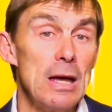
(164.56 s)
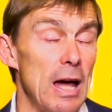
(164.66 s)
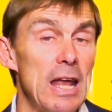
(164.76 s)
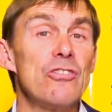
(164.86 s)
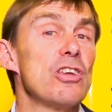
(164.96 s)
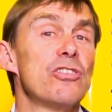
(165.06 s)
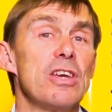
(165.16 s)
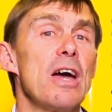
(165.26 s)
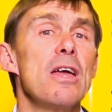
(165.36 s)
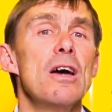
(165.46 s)
And
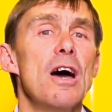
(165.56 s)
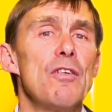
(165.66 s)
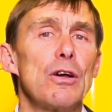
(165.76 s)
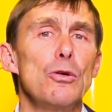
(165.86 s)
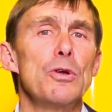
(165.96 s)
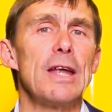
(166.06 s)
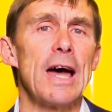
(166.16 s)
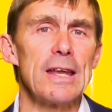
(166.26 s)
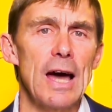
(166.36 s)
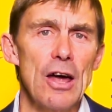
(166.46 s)
NZTA have included
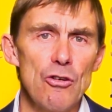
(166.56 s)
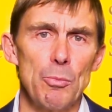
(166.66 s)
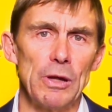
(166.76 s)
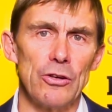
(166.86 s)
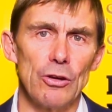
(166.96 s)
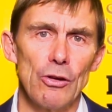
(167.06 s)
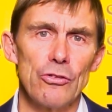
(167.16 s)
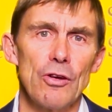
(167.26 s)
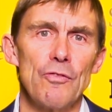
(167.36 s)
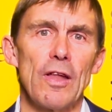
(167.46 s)
$800 million
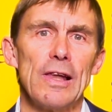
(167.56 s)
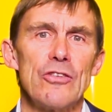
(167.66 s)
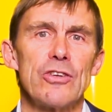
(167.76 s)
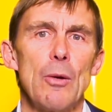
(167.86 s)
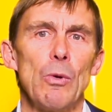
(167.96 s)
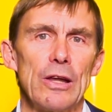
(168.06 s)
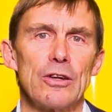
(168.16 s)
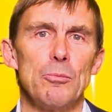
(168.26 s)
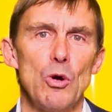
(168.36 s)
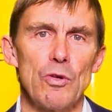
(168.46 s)
for the Let's Get
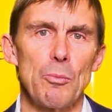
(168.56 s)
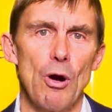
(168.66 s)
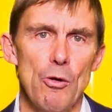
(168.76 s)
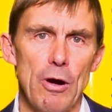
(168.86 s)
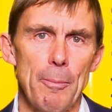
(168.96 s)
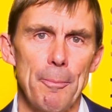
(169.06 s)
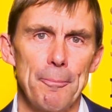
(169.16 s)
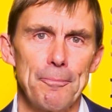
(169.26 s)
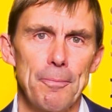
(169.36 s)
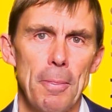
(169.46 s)
Wellington Moving program.
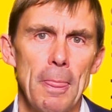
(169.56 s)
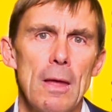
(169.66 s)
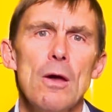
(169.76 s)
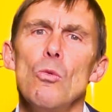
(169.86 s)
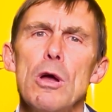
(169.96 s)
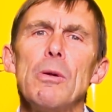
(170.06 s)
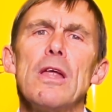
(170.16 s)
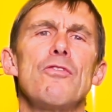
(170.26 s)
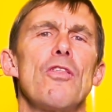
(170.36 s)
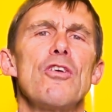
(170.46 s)
We
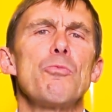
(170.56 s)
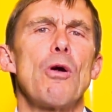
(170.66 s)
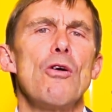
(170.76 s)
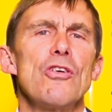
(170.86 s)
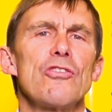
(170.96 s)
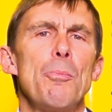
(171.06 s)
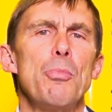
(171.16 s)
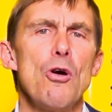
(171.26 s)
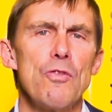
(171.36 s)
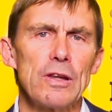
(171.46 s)
believe that these projects are
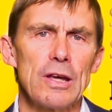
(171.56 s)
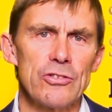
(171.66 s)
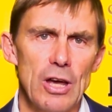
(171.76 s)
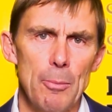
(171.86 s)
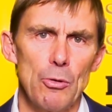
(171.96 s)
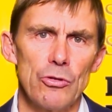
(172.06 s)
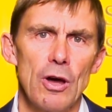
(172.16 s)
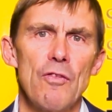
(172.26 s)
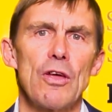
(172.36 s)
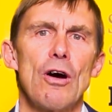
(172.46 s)
perfect examples
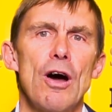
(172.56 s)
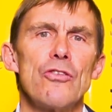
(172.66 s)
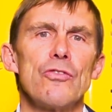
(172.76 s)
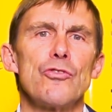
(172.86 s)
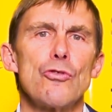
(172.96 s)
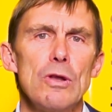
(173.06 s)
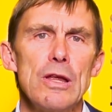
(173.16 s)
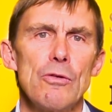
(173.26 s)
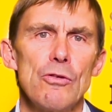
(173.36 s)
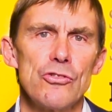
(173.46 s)
of the kinds of
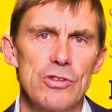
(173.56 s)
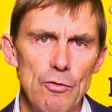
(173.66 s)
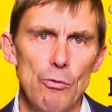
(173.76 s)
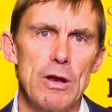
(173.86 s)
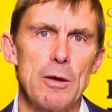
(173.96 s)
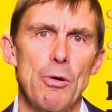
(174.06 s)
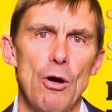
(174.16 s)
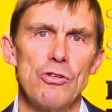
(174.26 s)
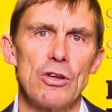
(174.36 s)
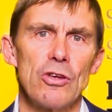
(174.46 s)
truly shovel-ready
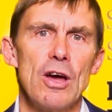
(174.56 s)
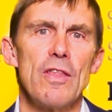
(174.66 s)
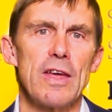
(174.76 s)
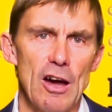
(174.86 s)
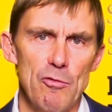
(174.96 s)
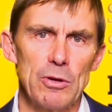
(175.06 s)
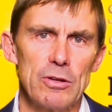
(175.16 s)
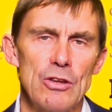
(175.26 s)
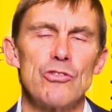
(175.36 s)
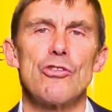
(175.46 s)
projects the government
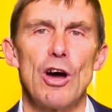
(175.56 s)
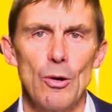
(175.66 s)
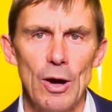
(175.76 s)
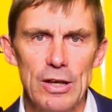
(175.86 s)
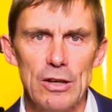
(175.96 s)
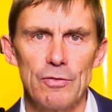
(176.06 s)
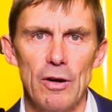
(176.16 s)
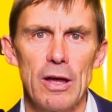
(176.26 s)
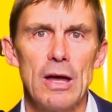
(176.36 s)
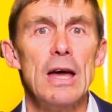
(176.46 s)
is trying to
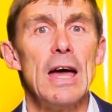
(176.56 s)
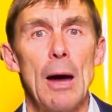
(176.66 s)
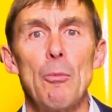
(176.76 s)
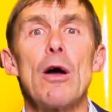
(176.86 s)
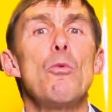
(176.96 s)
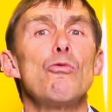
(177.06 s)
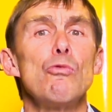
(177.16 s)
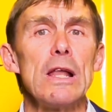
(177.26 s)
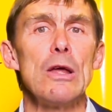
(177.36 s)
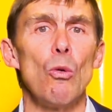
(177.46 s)
identify, and where they would
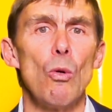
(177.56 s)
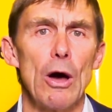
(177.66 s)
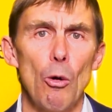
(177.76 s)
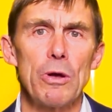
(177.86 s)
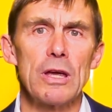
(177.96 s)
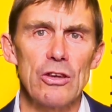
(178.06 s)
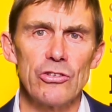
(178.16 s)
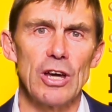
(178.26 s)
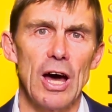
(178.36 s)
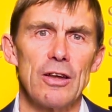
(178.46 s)
really all help
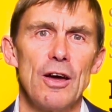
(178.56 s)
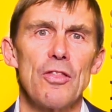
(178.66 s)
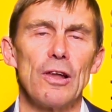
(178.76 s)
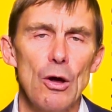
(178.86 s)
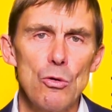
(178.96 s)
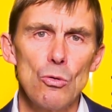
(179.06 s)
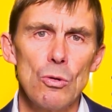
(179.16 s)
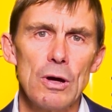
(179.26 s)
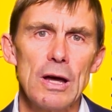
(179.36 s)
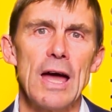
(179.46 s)
kickstart the
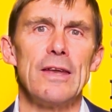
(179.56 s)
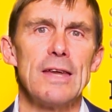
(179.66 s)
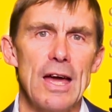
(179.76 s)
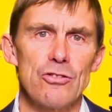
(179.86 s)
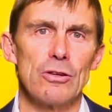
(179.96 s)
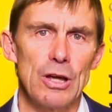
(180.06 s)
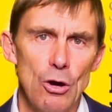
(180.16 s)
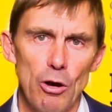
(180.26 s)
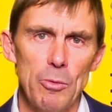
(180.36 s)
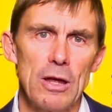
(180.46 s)
local and national
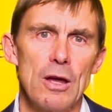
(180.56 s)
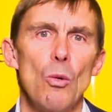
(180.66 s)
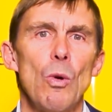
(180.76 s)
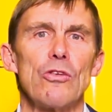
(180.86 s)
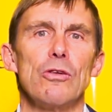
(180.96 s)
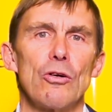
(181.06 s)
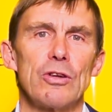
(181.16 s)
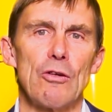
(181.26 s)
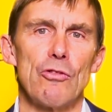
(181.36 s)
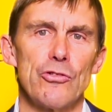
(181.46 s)
economy once
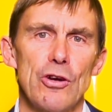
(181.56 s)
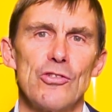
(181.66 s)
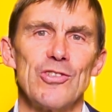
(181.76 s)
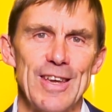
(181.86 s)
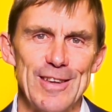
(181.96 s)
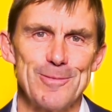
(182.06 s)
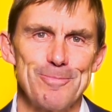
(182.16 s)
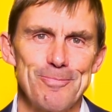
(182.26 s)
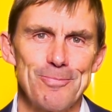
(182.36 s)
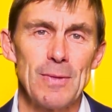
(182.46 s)
lockdown restrictions ease.
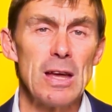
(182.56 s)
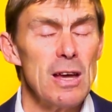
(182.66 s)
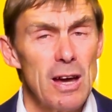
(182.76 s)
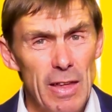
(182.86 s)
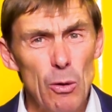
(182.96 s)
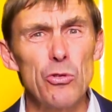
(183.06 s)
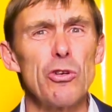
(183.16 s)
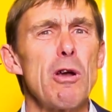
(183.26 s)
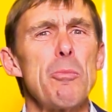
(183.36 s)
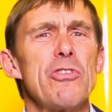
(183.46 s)
And they
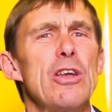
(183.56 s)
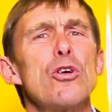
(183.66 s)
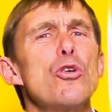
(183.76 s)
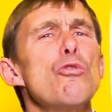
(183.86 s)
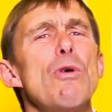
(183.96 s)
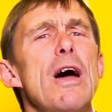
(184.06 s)
also represent a good